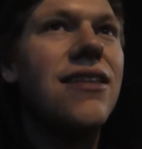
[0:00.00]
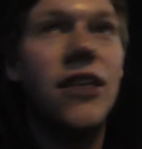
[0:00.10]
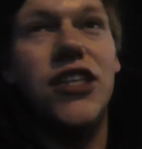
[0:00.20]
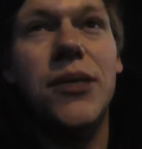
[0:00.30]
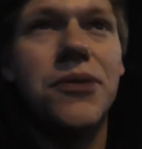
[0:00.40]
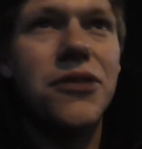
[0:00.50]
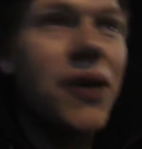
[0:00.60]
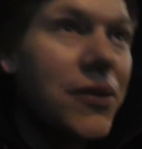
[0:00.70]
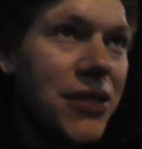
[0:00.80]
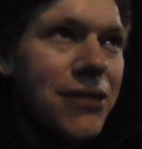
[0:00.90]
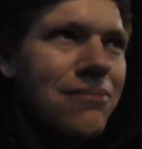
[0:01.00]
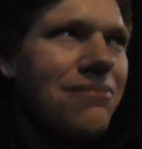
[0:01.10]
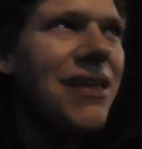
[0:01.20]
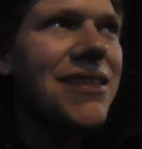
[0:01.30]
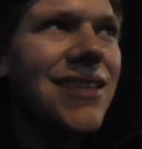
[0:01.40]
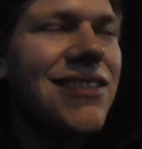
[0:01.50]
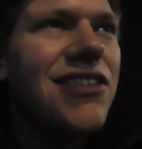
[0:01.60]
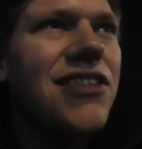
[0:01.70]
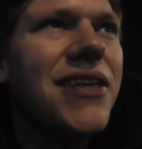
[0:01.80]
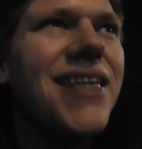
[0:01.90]
They're cheaper as well, which makes sense
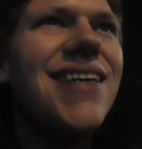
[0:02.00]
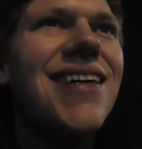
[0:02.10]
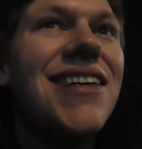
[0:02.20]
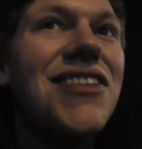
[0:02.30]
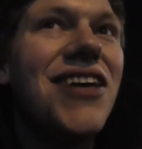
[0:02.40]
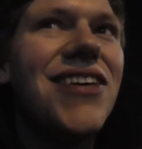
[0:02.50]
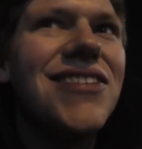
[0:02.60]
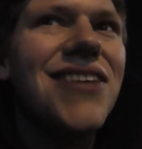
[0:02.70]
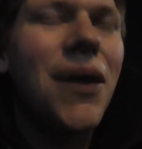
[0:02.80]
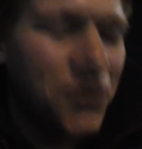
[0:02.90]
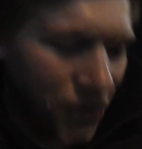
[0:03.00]
to do it. So I'm